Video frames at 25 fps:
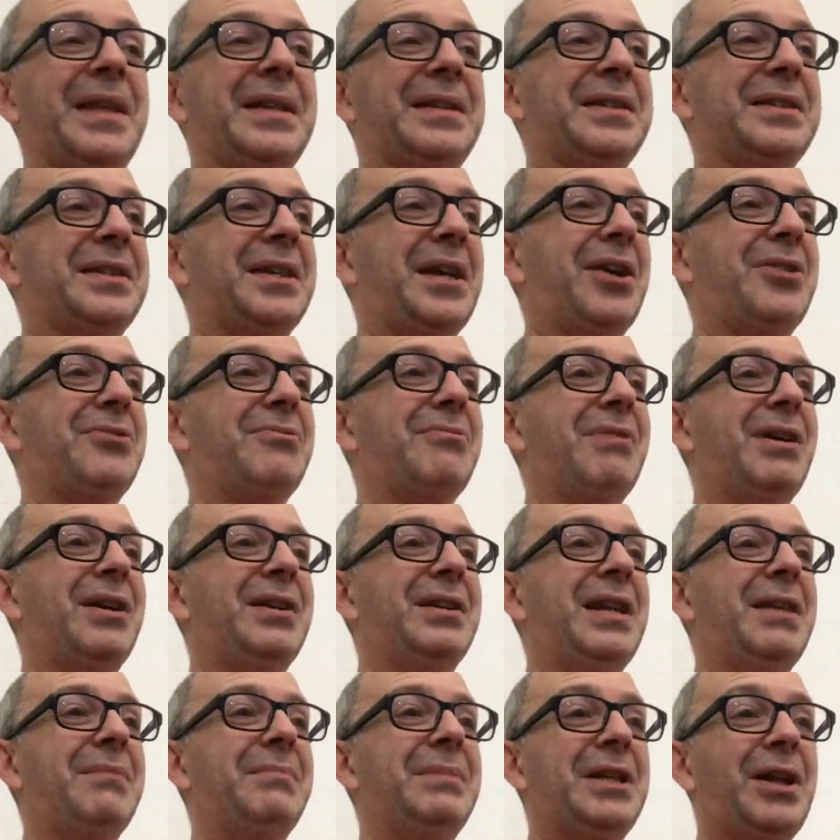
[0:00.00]
So
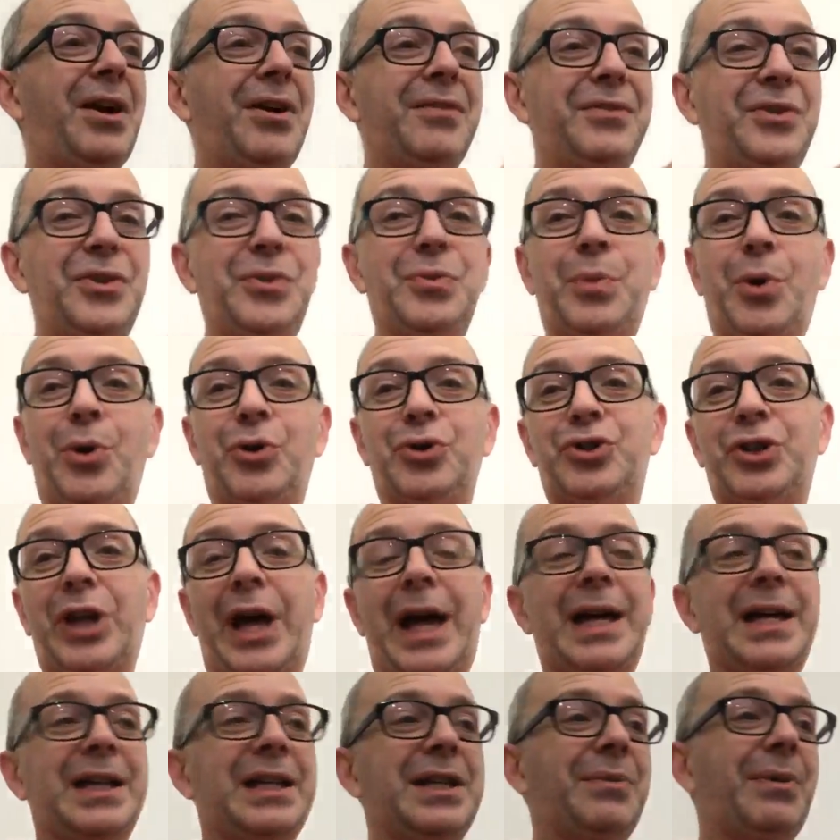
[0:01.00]
let me know if you watch
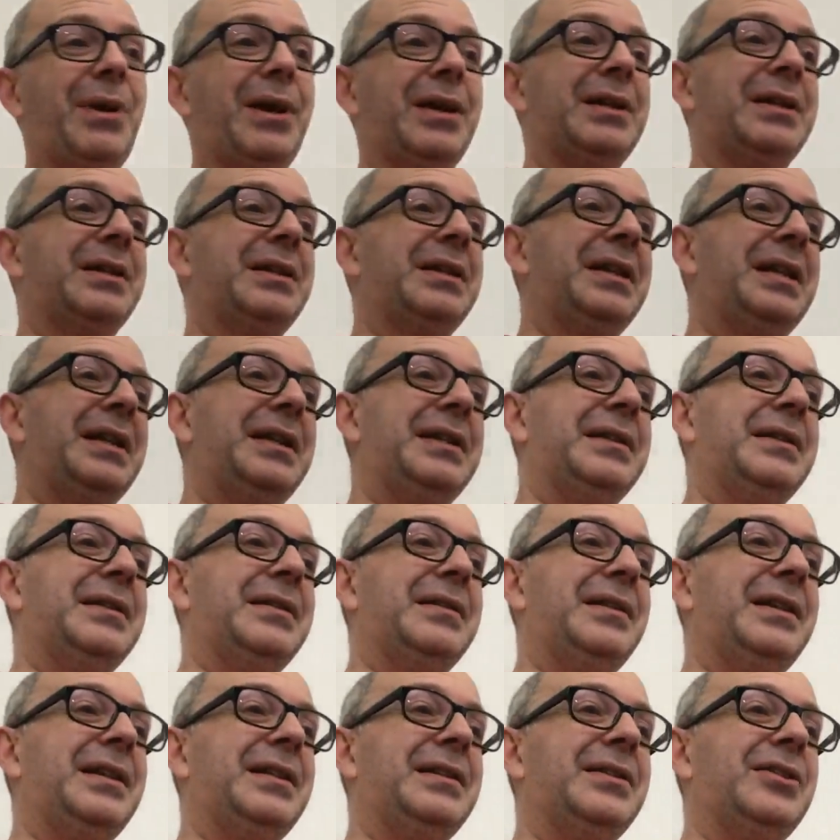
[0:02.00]
that anyway
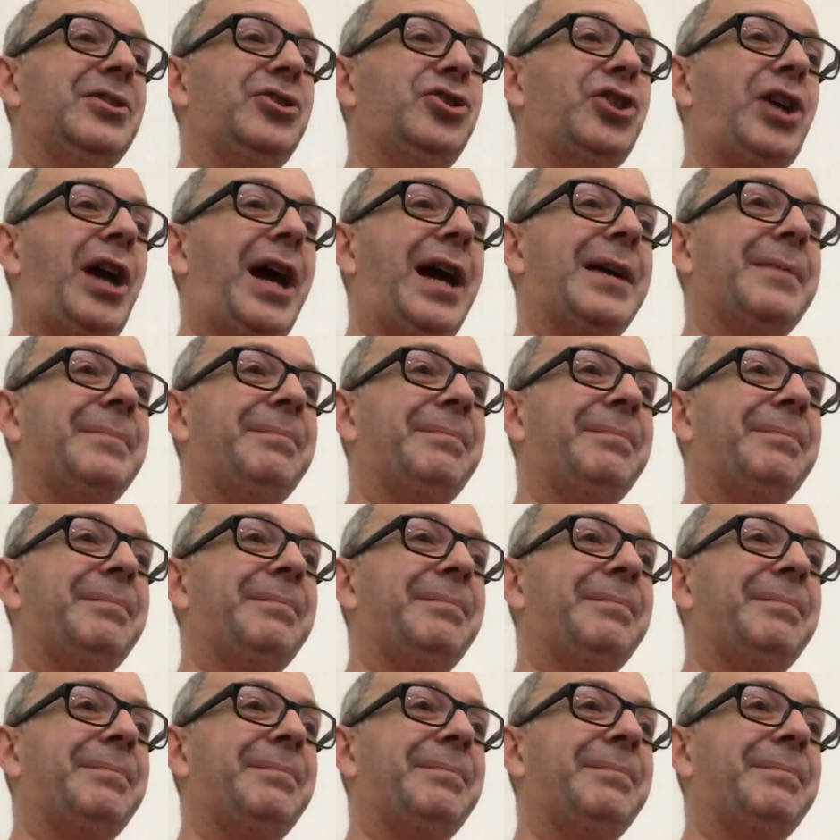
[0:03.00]
in the chat.